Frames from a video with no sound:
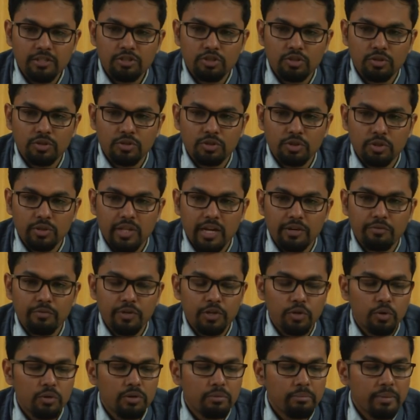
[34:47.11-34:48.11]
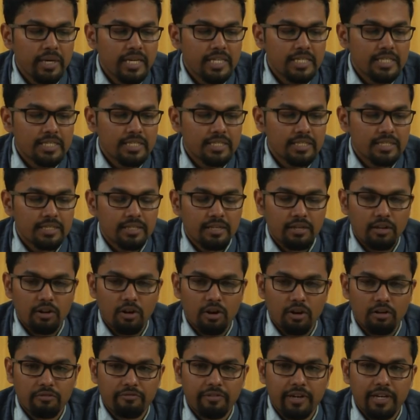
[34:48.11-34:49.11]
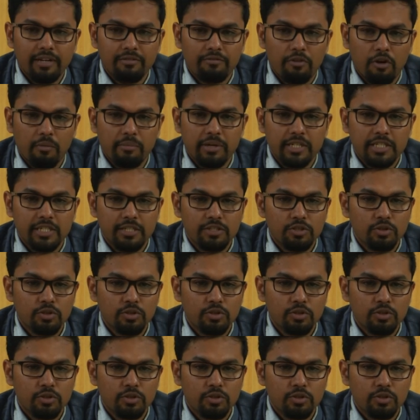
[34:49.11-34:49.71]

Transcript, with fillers: So, so that we do not miss a lot of information.